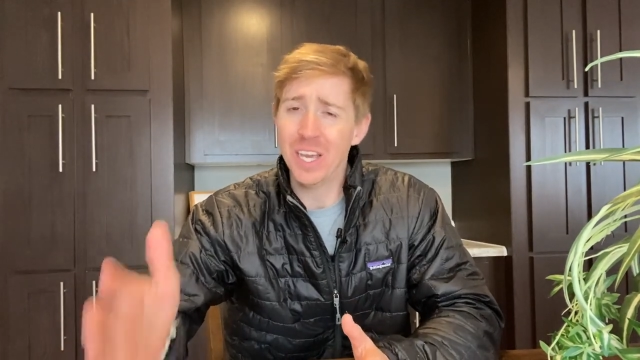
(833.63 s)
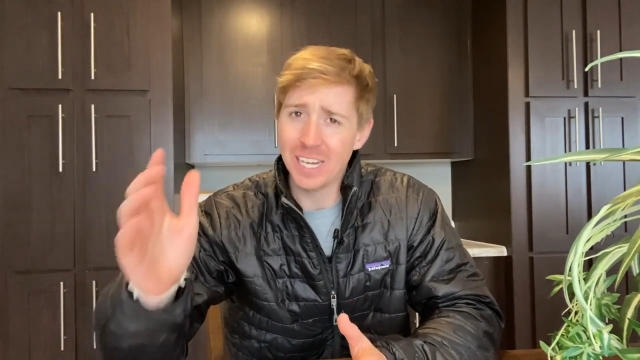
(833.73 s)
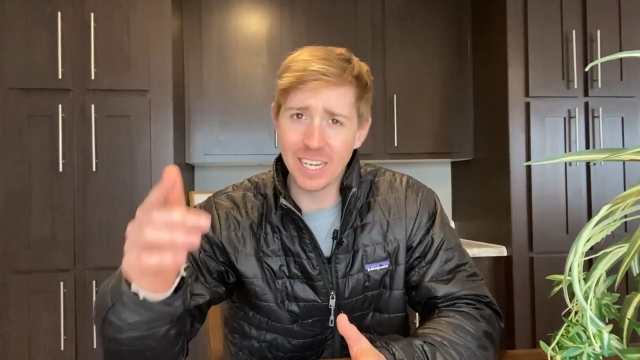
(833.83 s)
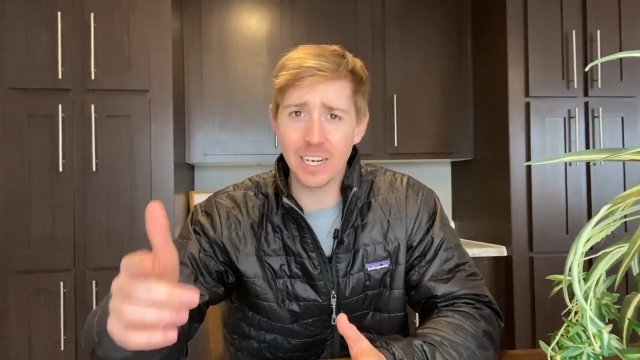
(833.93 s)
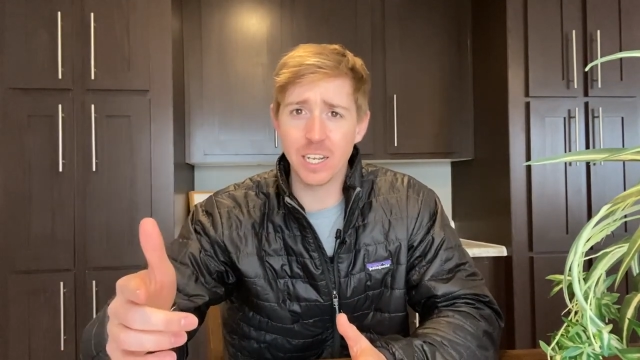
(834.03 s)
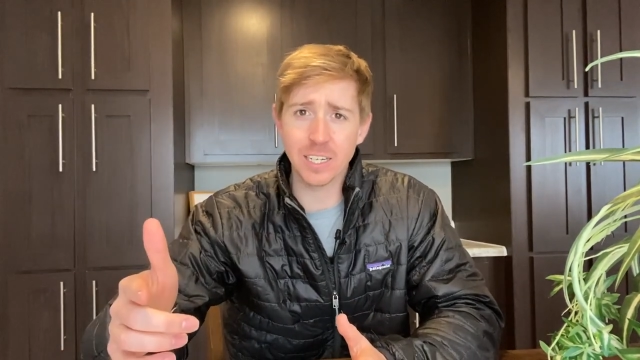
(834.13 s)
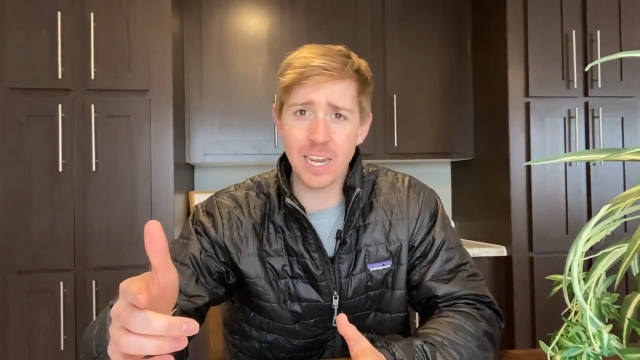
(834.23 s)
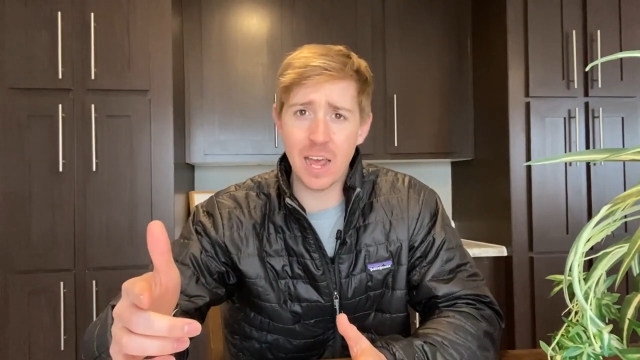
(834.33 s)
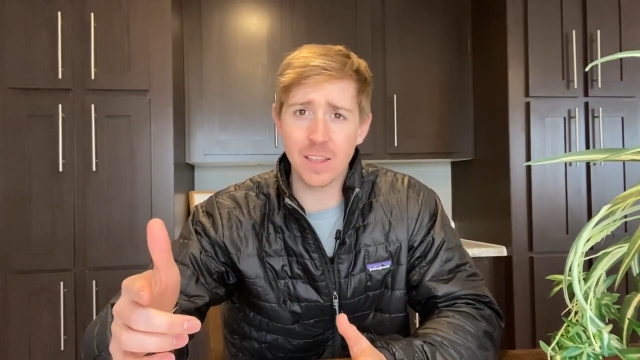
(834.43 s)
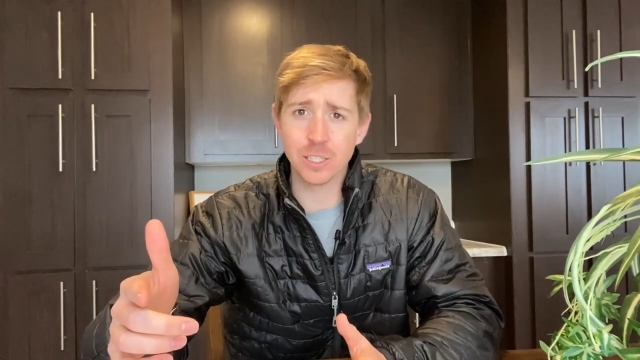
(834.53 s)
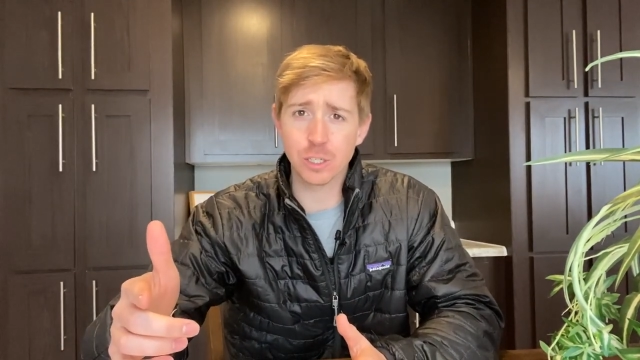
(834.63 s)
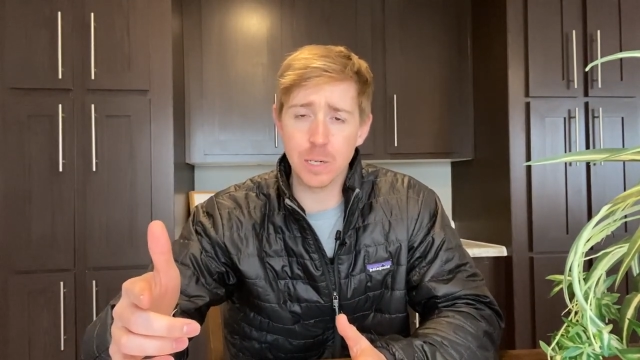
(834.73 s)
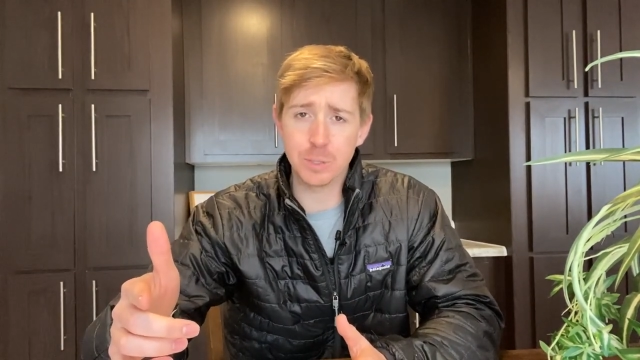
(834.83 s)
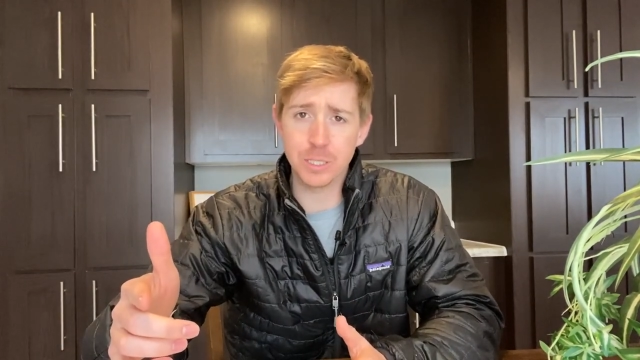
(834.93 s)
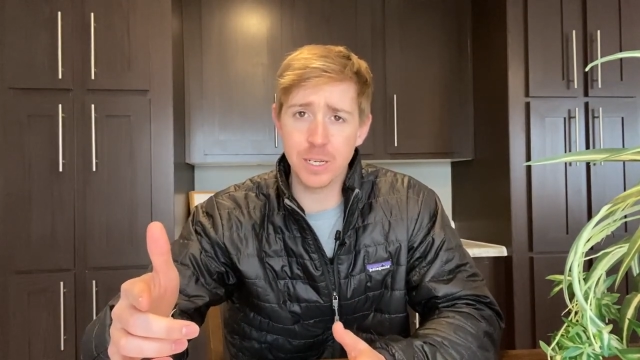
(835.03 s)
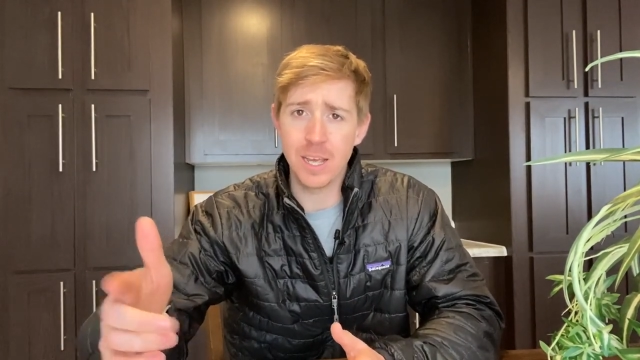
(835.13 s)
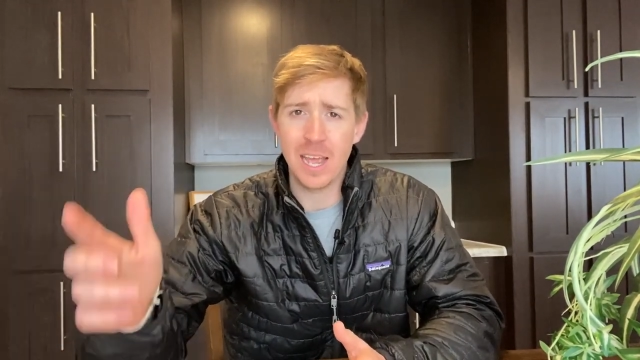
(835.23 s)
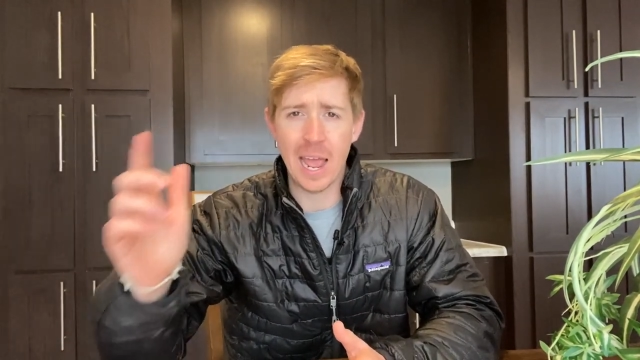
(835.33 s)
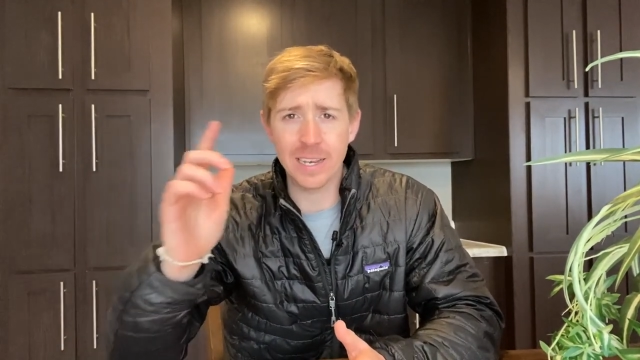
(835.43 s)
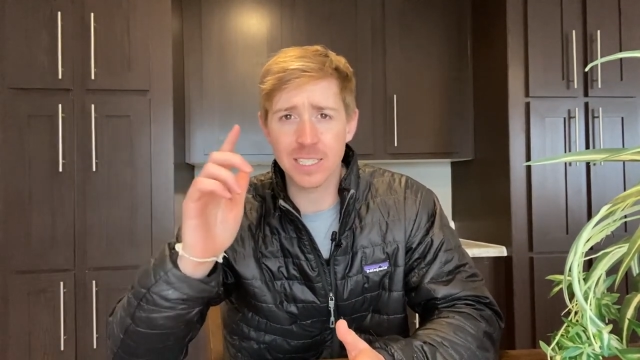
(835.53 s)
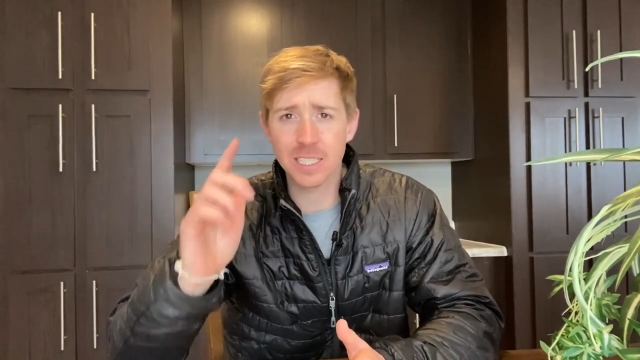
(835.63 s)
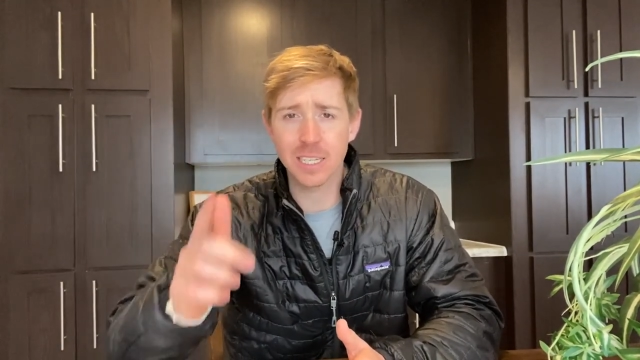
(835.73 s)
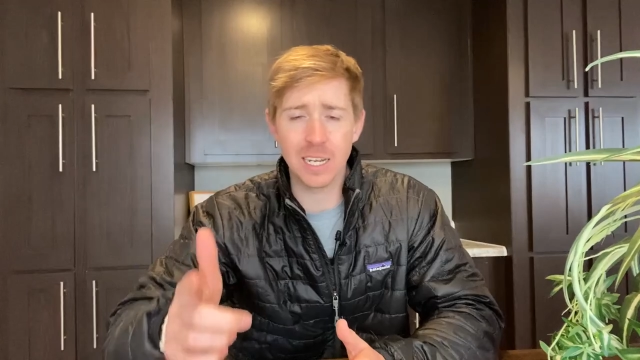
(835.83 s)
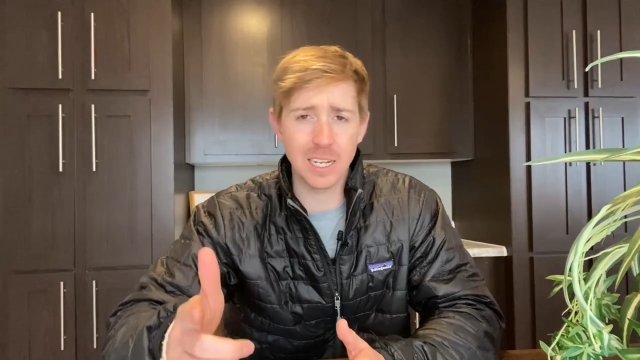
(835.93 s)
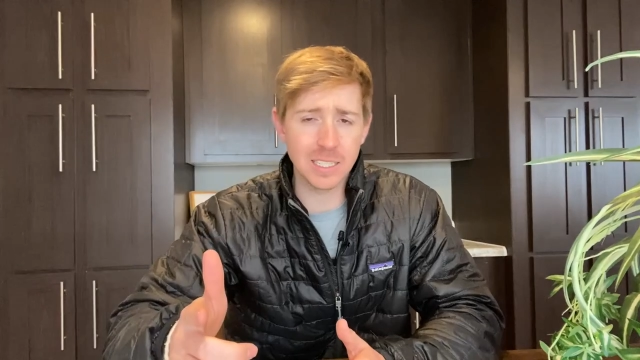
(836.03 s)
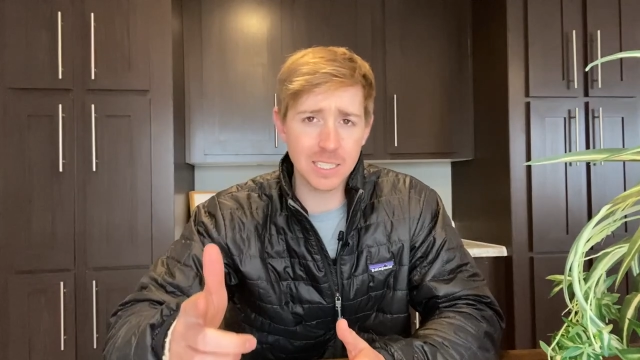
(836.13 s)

You need to look down the description, and uh,